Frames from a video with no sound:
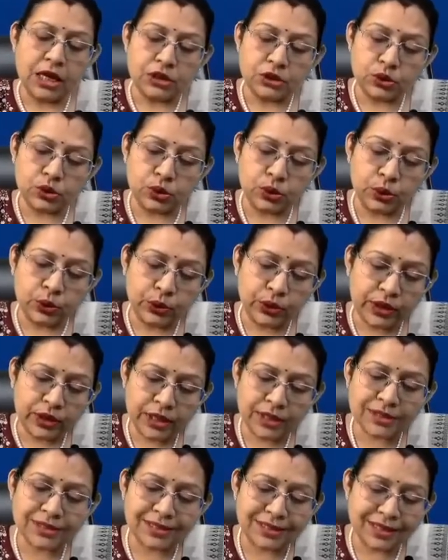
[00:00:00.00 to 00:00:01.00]
So
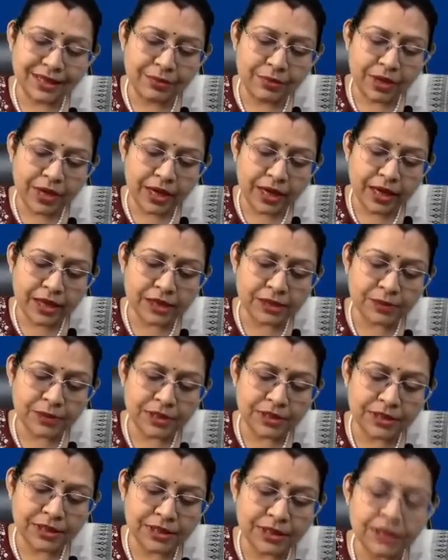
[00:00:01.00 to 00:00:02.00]
yes, the TBA is
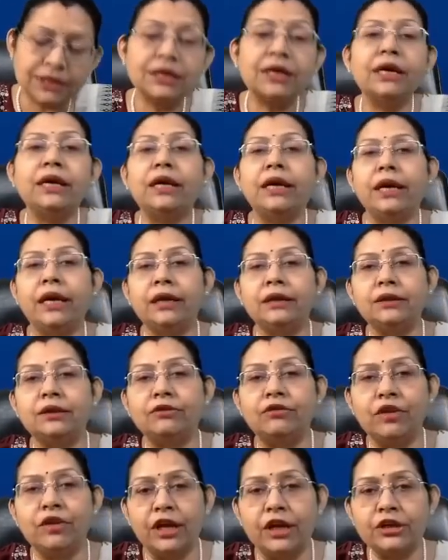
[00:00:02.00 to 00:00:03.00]
present in the
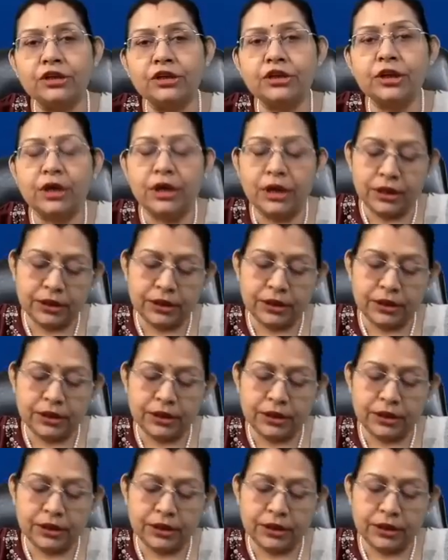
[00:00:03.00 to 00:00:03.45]
village.